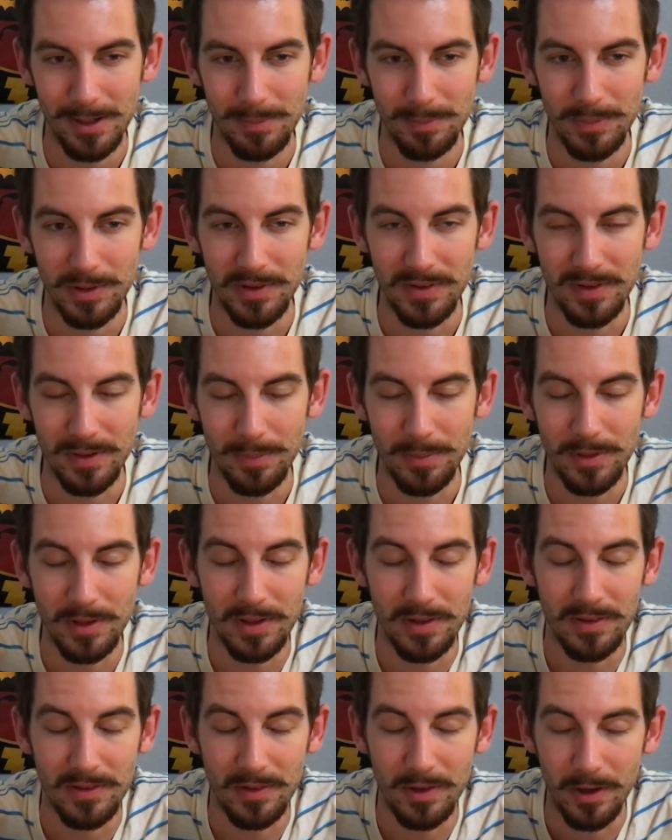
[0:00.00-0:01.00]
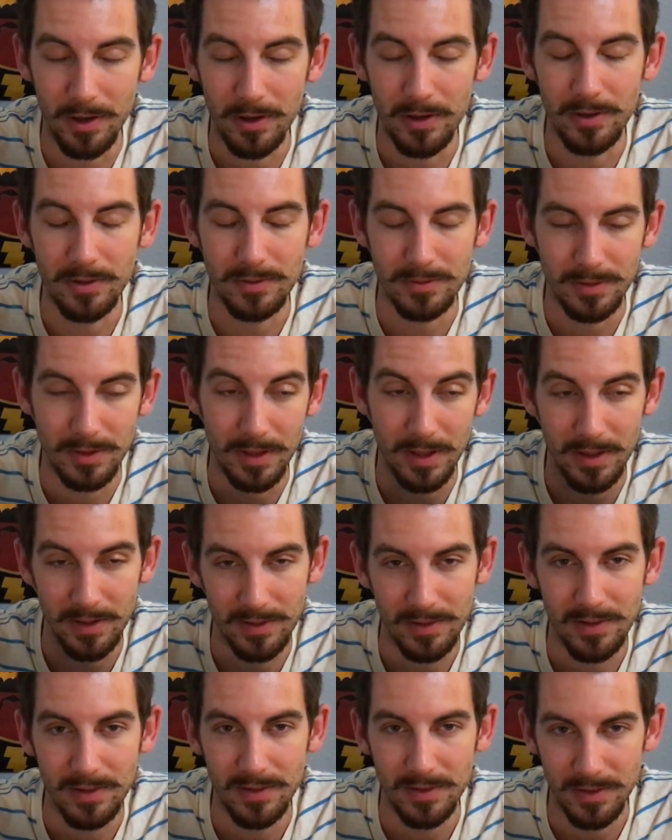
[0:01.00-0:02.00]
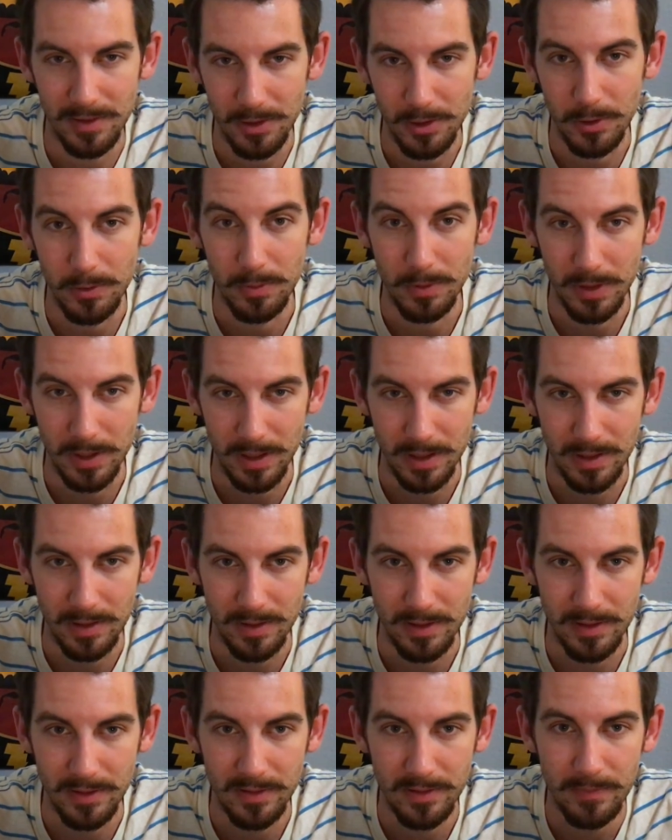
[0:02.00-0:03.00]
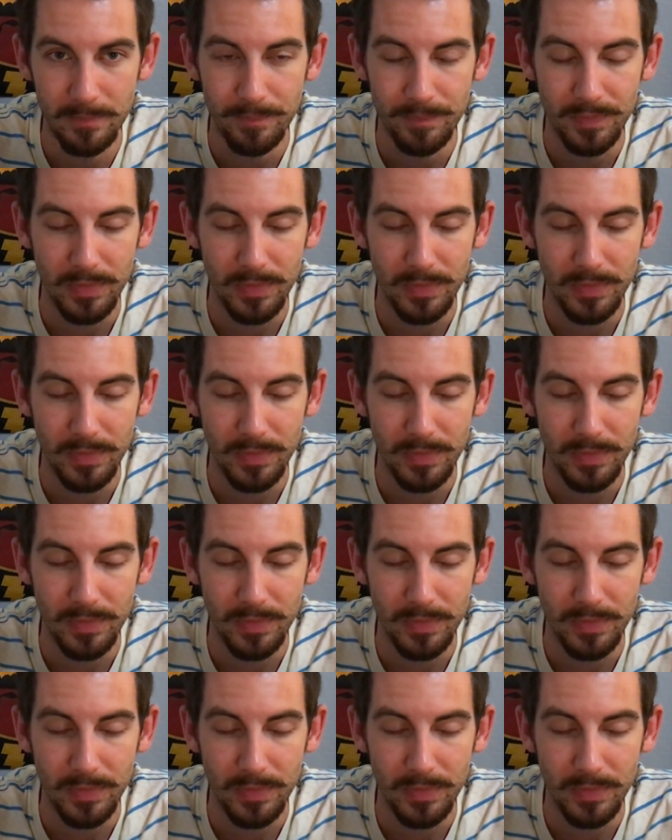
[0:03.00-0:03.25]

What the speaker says: But some things are, yes, still ridiculous.